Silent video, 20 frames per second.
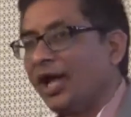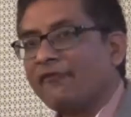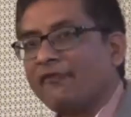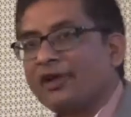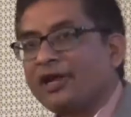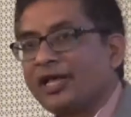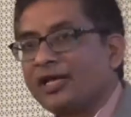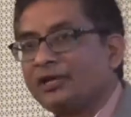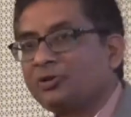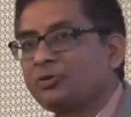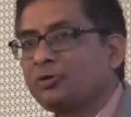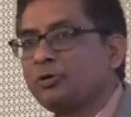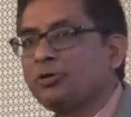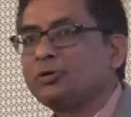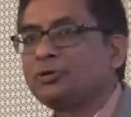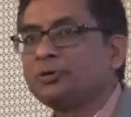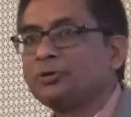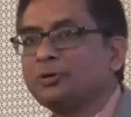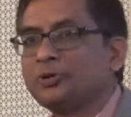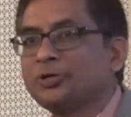when I
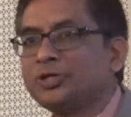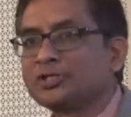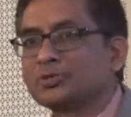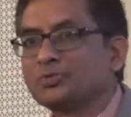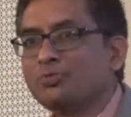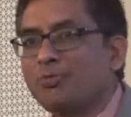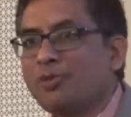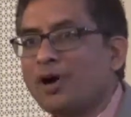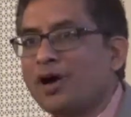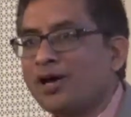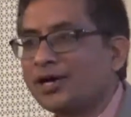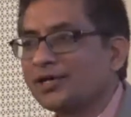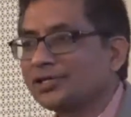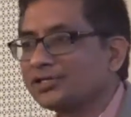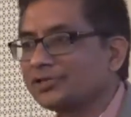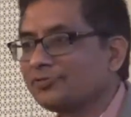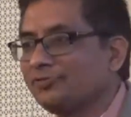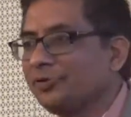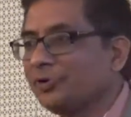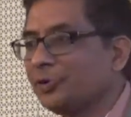told to his
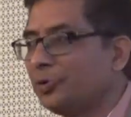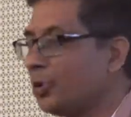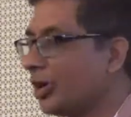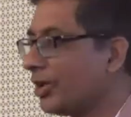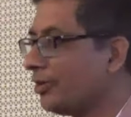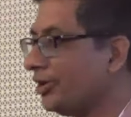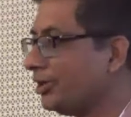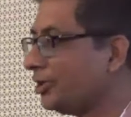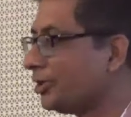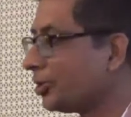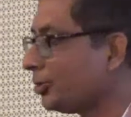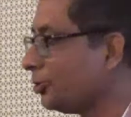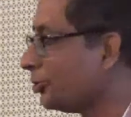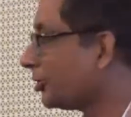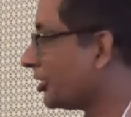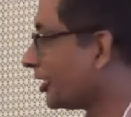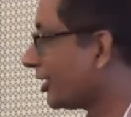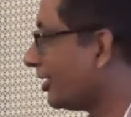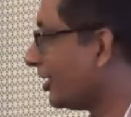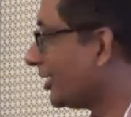monks who I interviewed
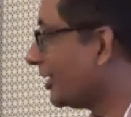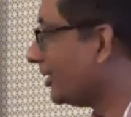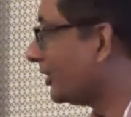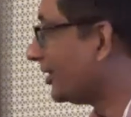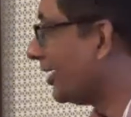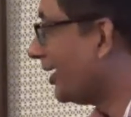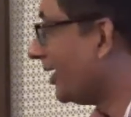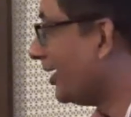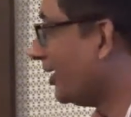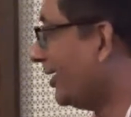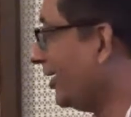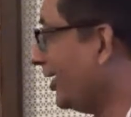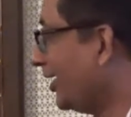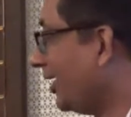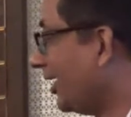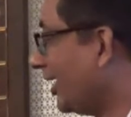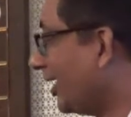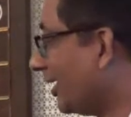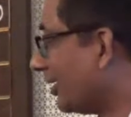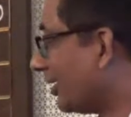regarding the
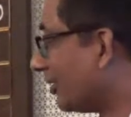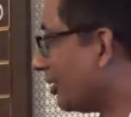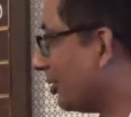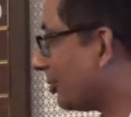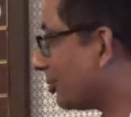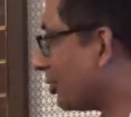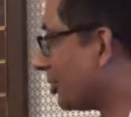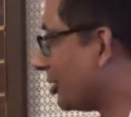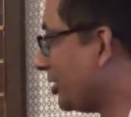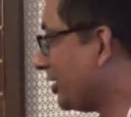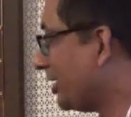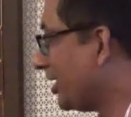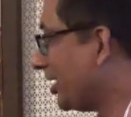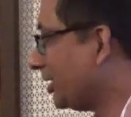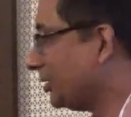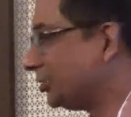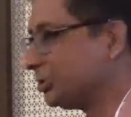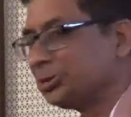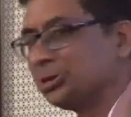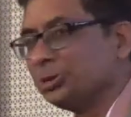Rohingya
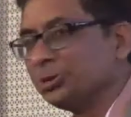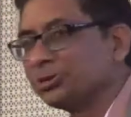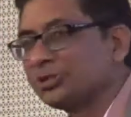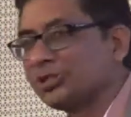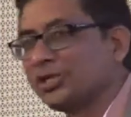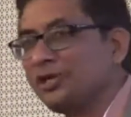issues,